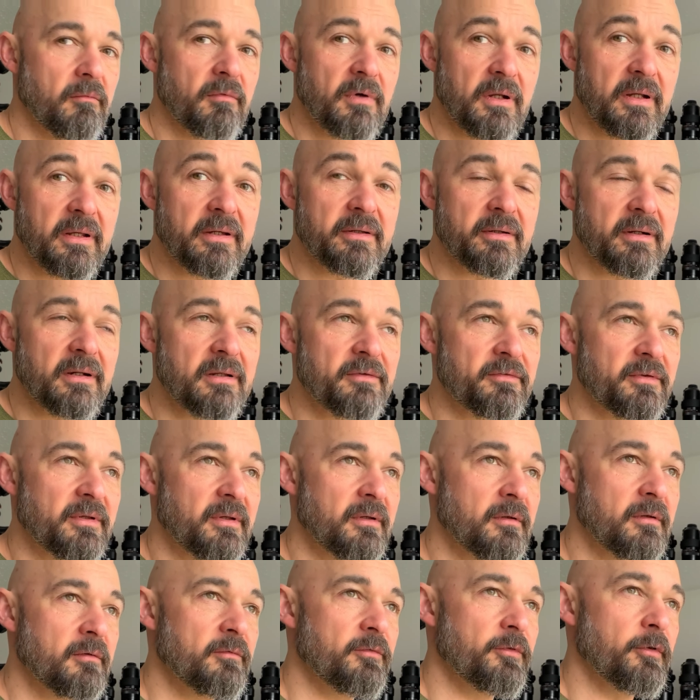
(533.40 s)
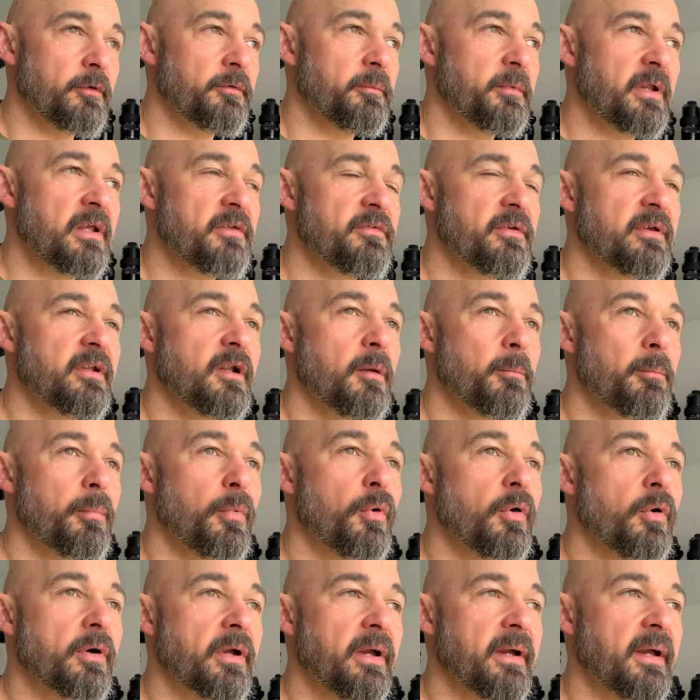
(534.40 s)
crazy. So they say that
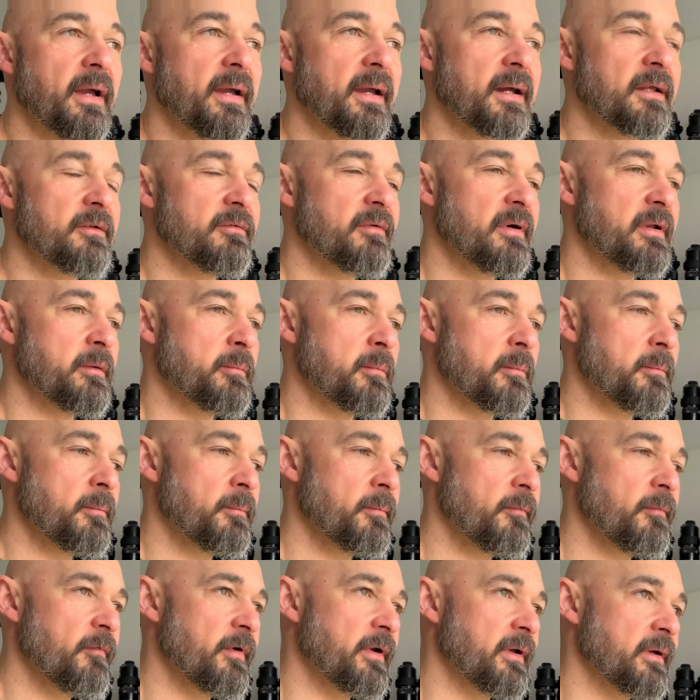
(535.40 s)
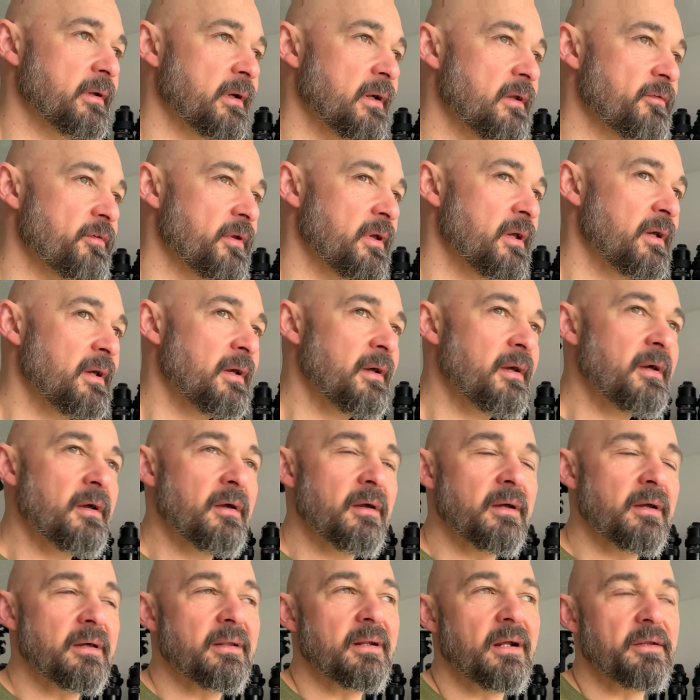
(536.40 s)
bokeh can get very crazy.
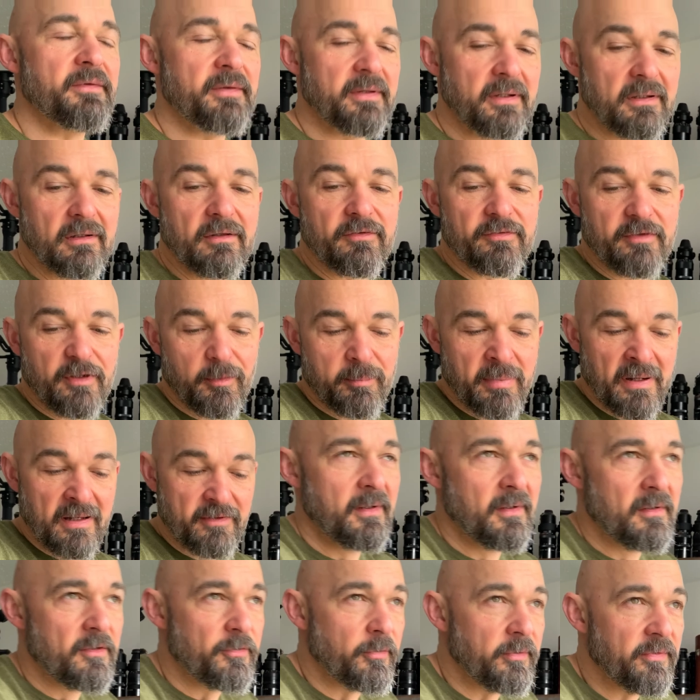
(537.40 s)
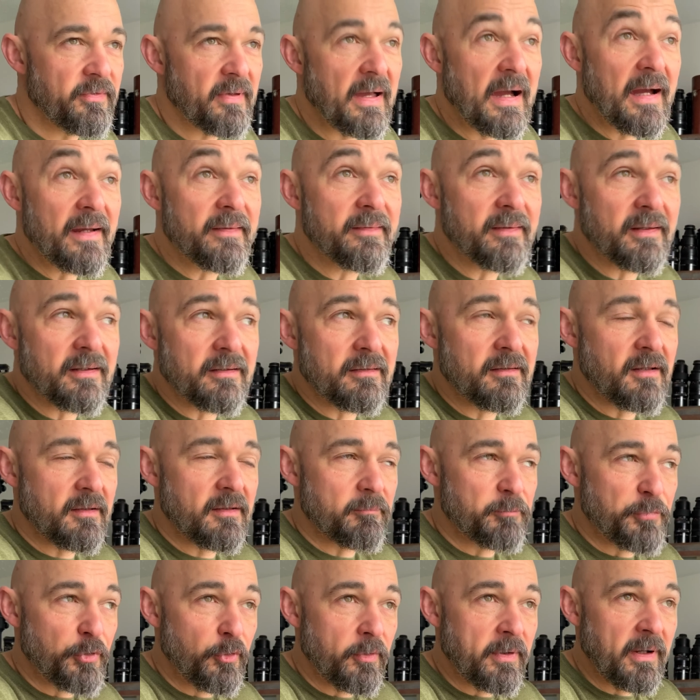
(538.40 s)
And I think it depends. So it's either the
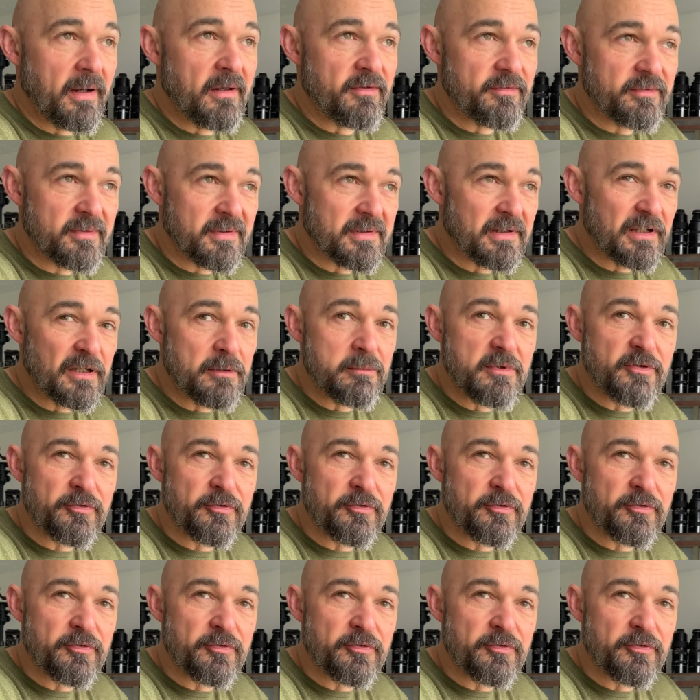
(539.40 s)
bokeh is creamy,